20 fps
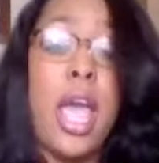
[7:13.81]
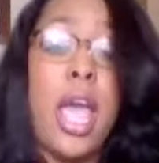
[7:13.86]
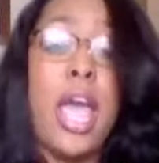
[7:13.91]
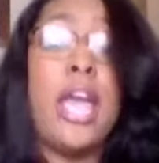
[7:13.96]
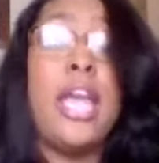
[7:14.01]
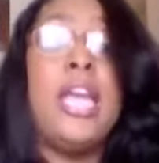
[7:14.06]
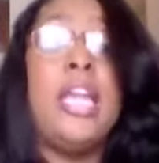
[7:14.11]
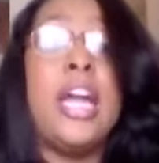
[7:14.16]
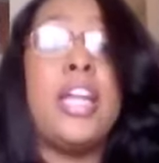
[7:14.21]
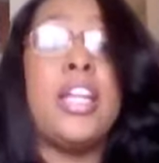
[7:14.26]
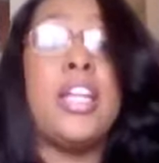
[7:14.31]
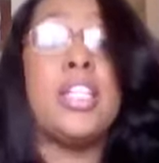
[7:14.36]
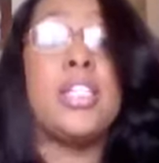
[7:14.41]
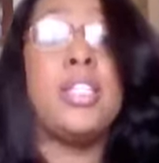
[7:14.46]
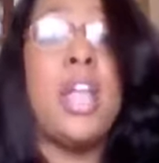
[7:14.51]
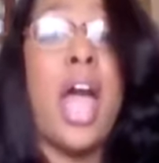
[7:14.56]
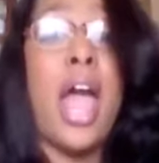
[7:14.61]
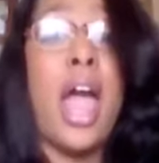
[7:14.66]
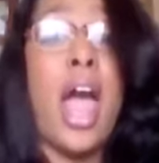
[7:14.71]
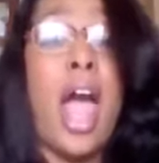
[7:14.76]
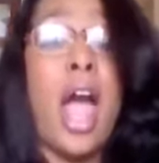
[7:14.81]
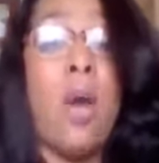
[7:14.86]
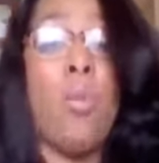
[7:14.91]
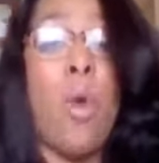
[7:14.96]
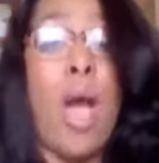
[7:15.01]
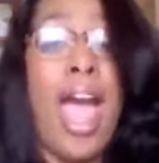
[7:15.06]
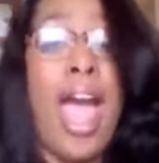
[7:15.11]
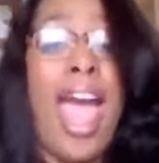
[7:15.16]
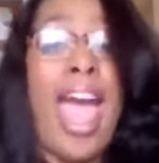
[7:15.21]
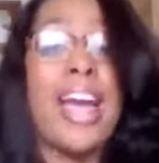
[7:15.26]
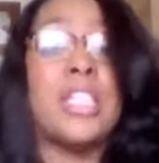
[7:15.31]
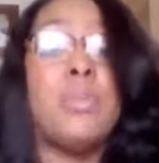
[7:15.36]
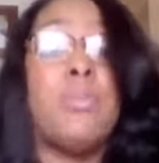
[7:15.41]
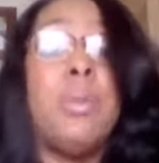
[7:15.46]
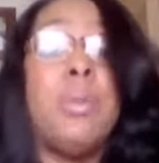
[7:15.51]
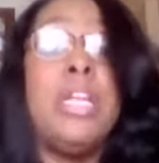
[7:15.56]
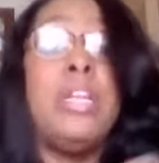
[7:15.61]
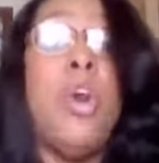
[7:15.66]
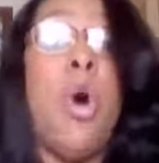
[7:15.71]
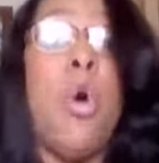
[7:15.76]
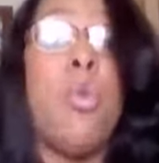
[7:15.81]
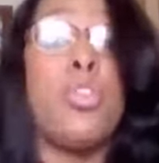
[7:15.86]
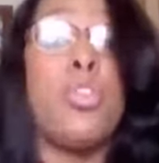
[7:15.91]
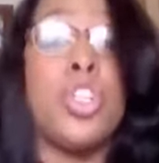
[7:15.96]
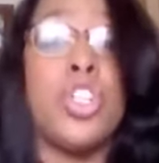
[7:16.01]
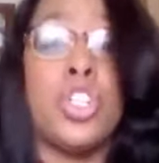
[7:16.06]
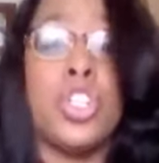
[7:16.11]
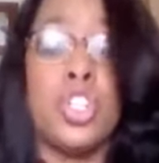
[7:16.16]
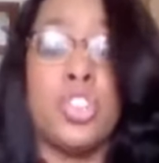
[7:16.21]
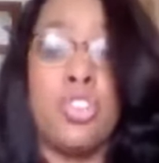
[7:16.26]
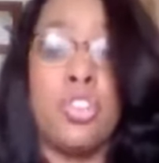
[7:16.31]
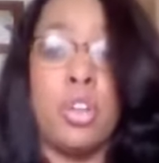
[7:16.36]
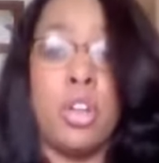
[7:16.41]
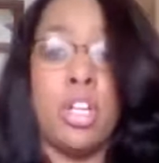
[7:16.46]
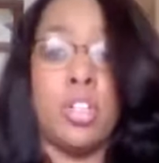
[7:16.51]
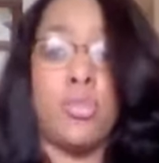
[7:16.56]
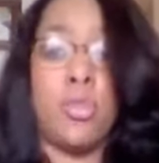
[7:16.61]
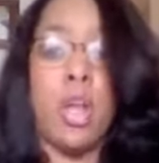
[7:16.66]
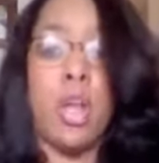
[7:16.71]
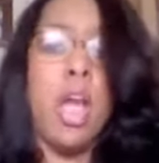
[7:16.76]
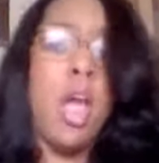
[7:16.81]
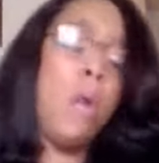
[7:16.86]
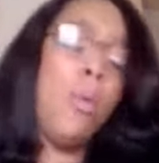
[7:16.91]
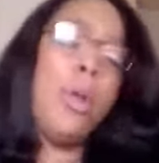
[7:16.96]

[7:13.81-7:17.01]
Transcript: And he let his not, acts be known to the children of Israel.